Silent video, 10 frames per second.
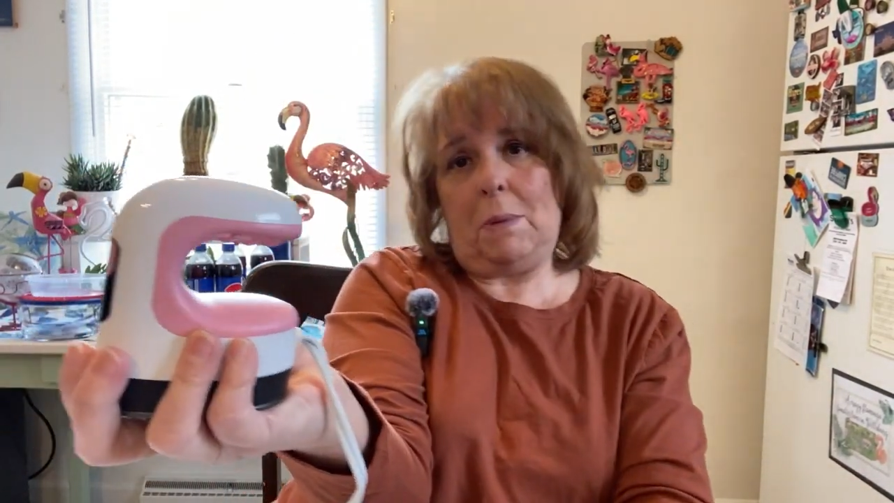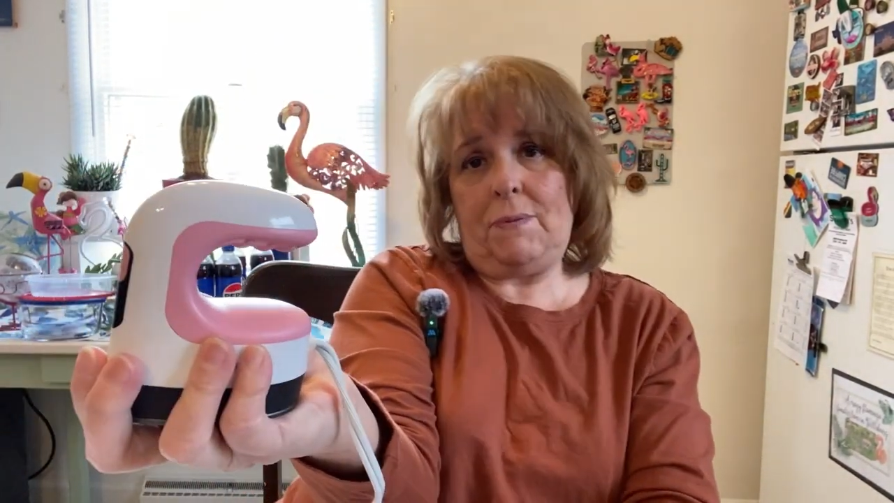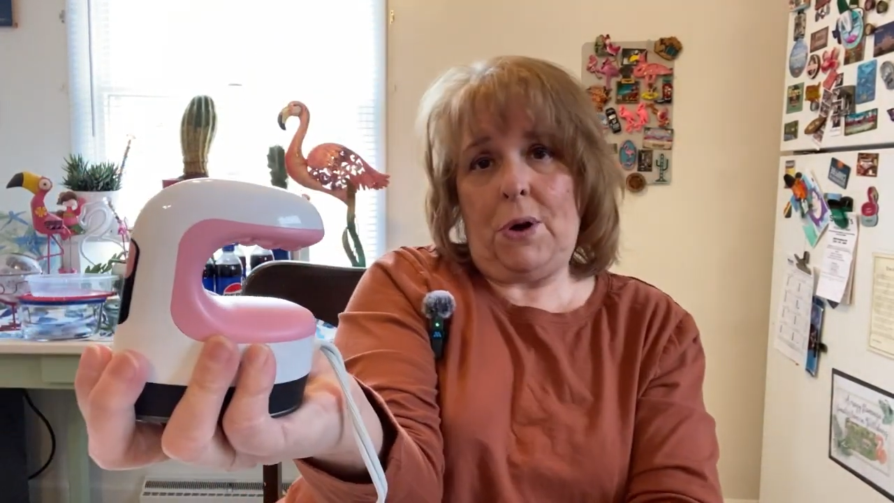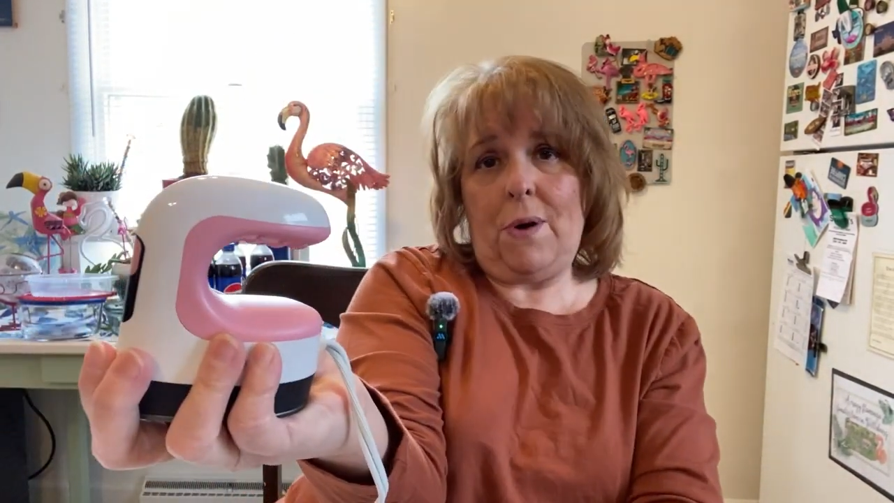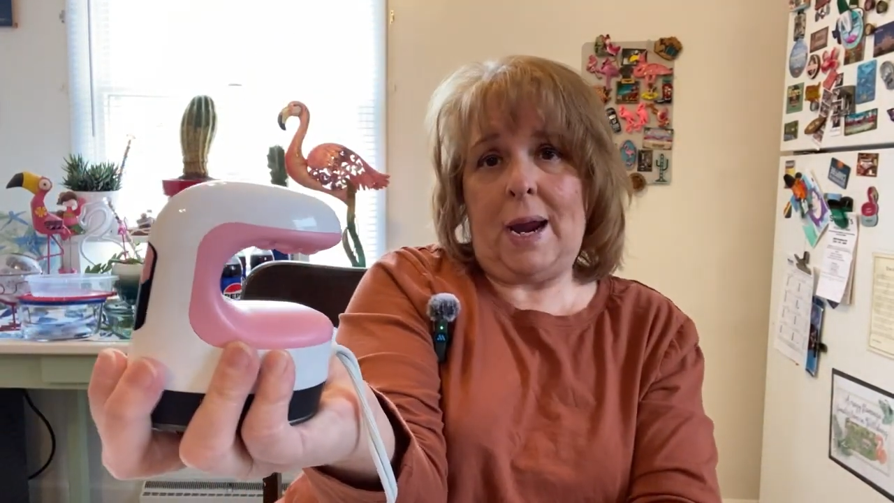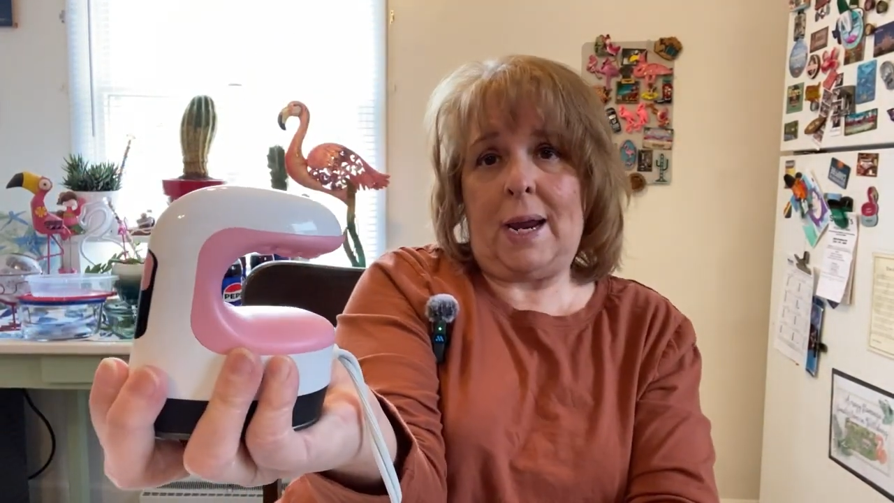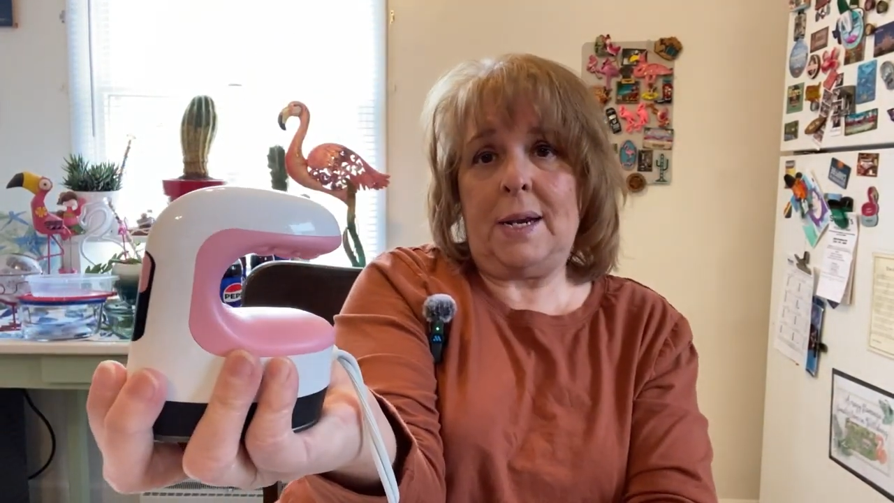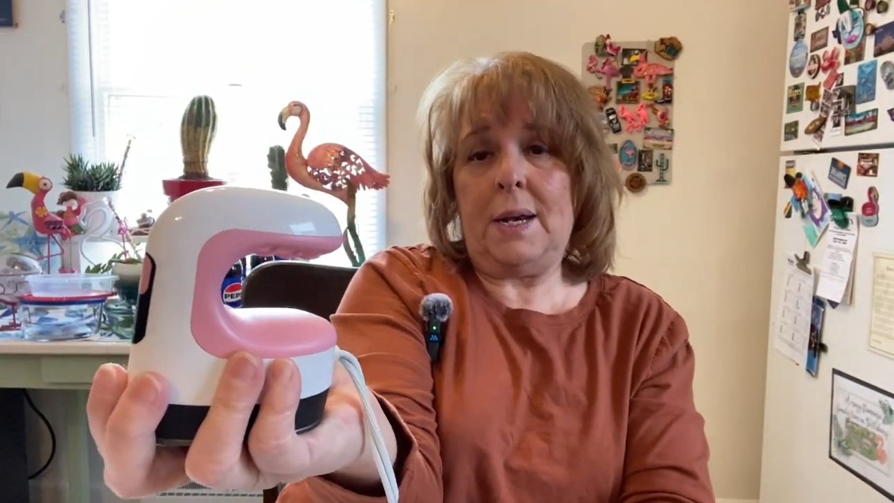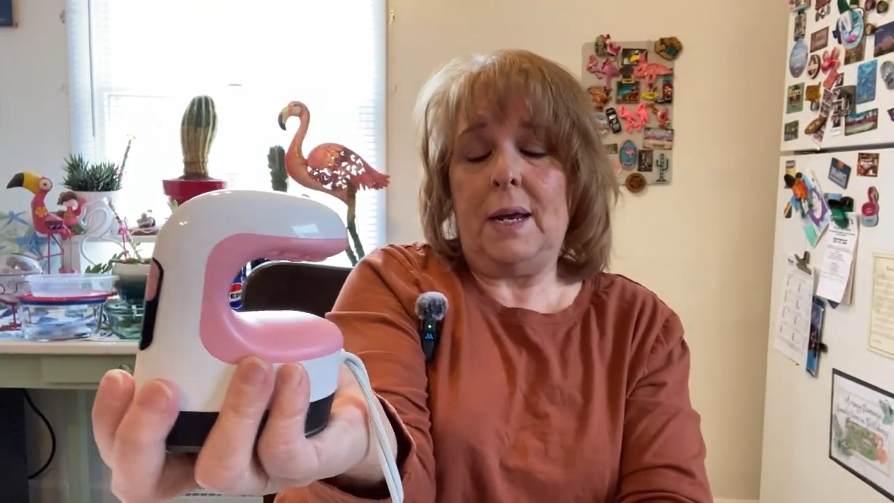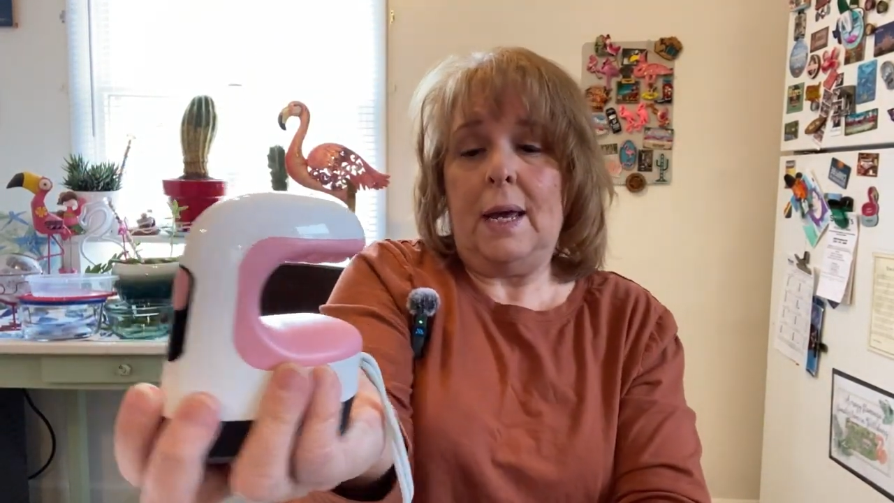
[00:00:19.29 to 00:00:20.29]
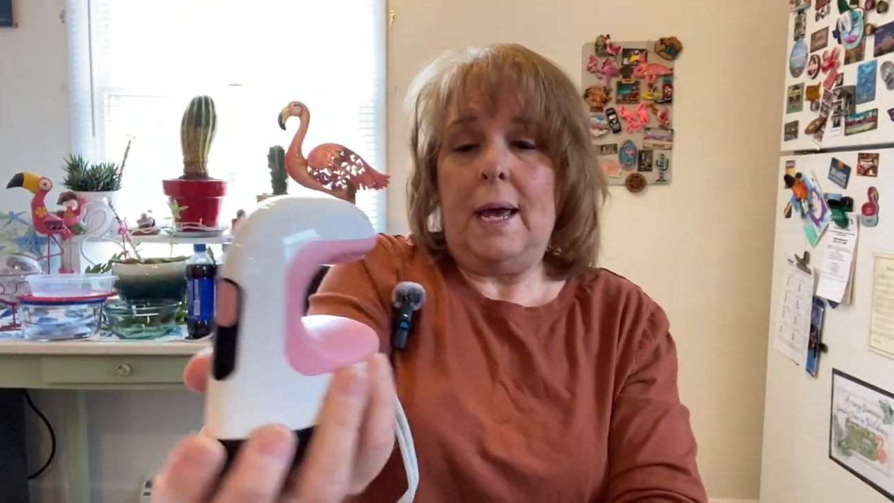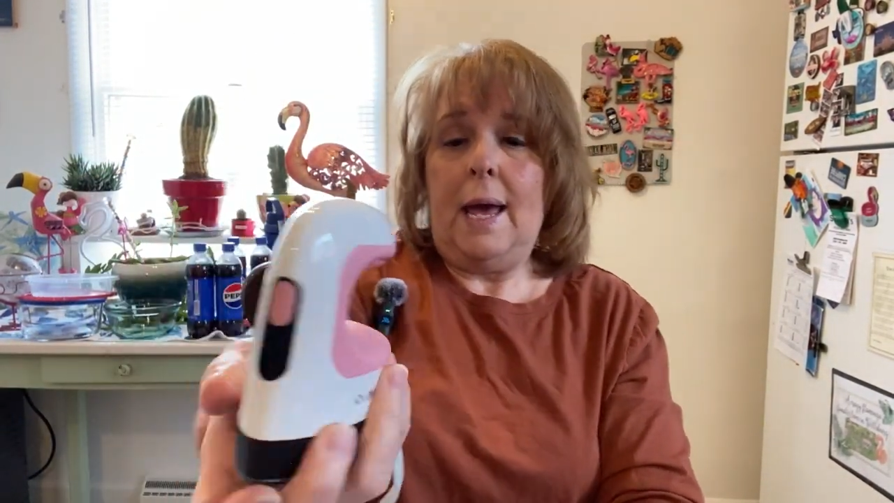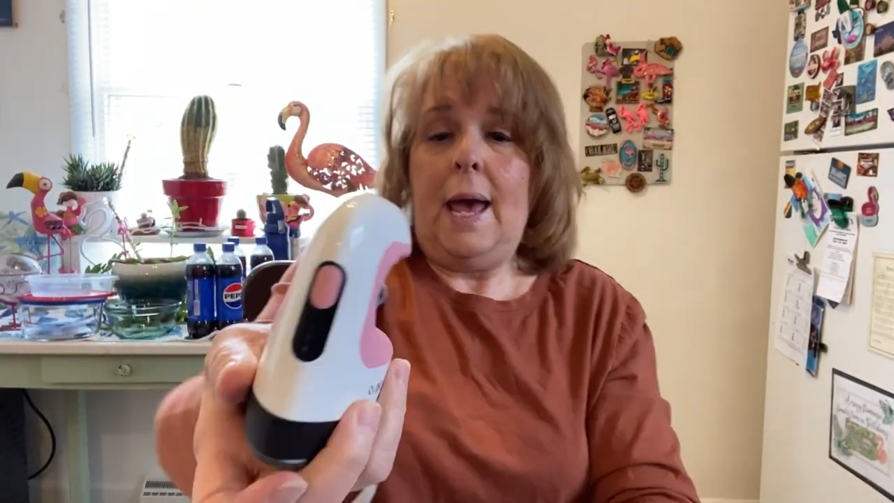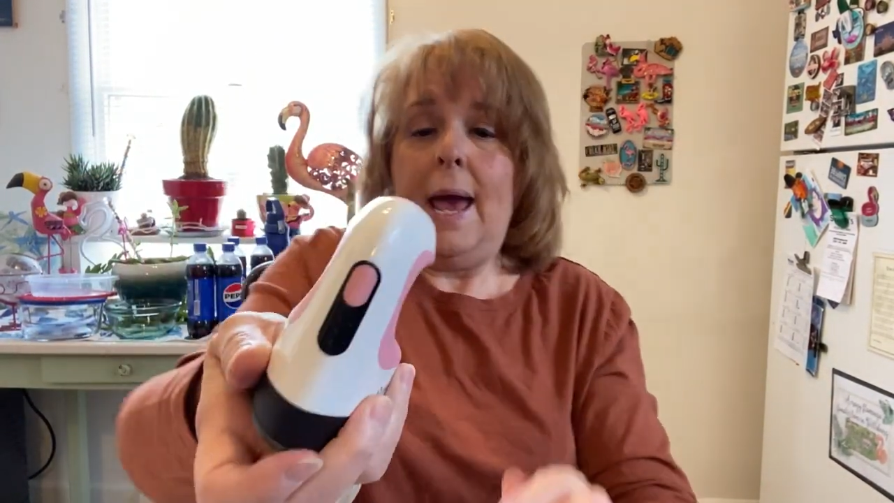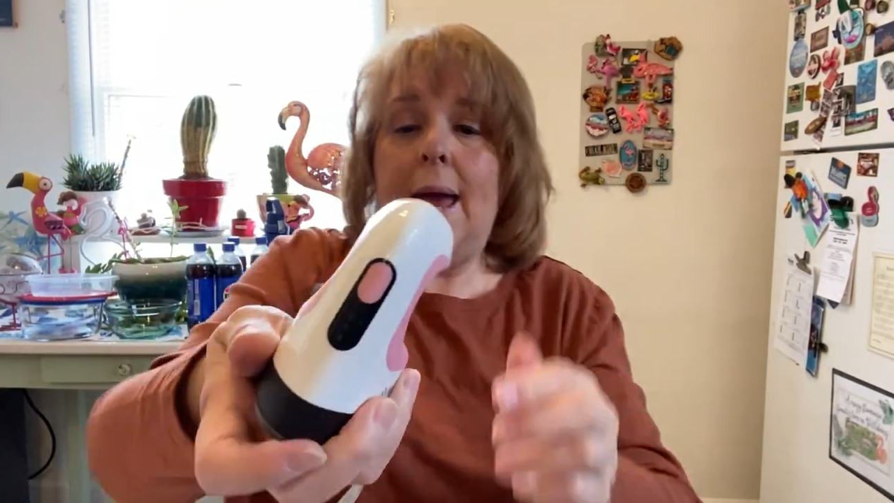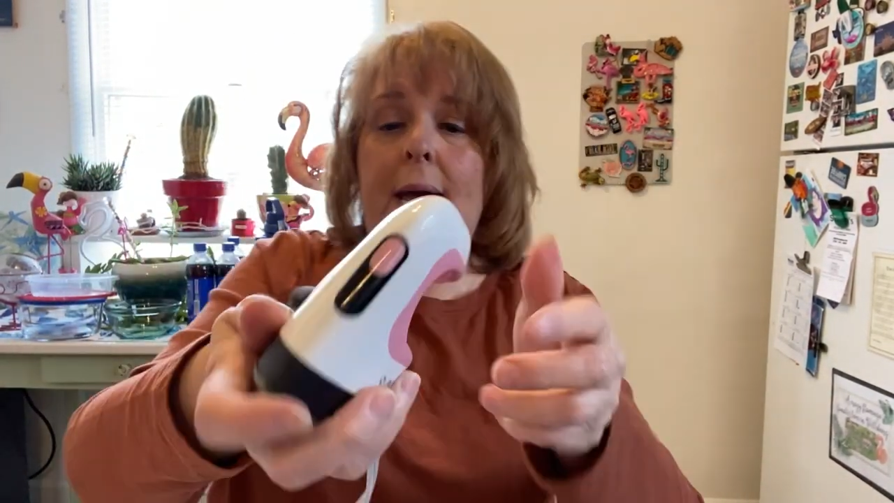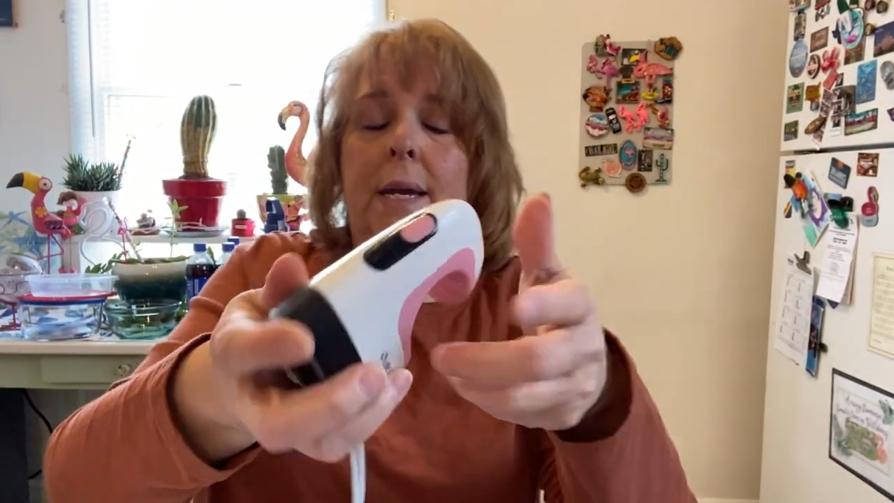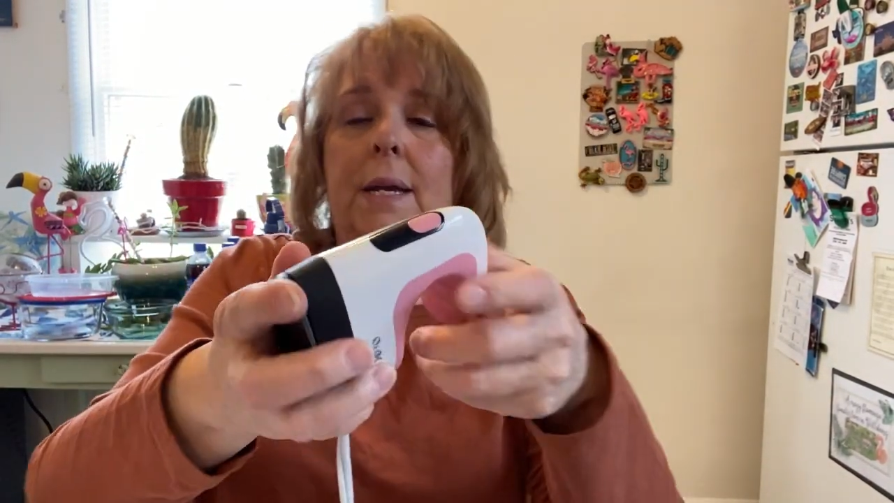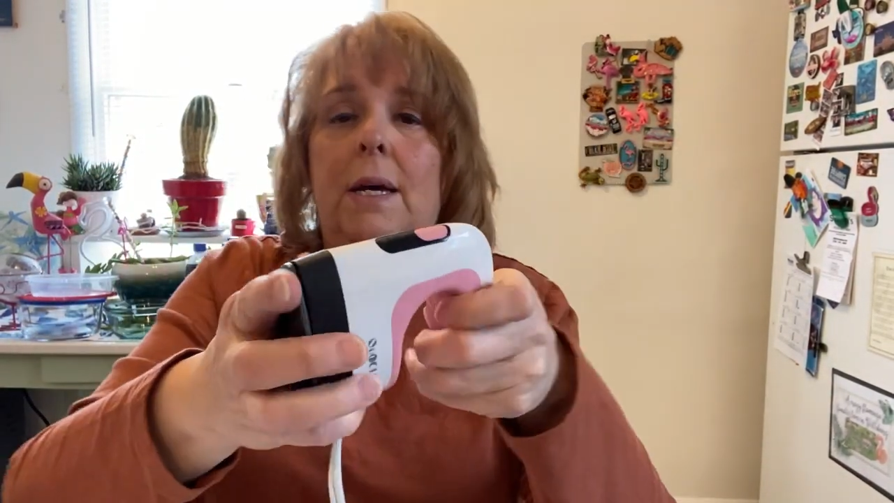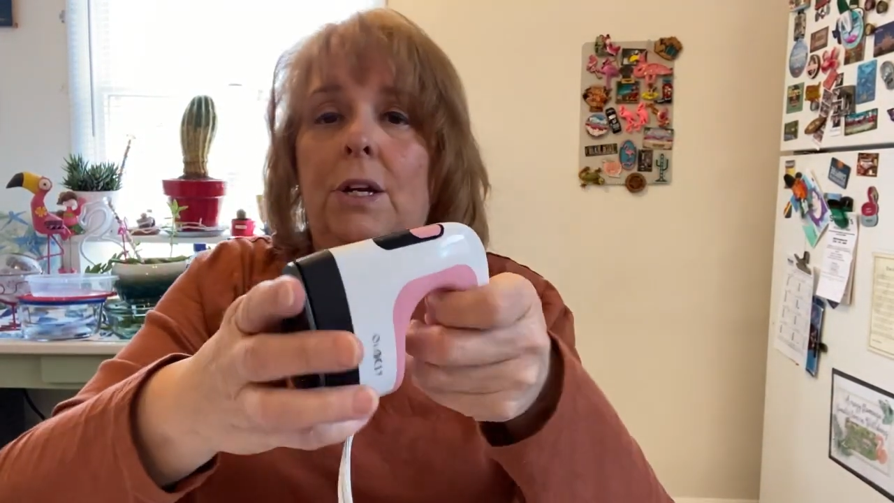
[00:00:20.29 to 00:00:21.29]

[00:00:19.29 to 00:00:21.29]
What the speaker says: of your hand, and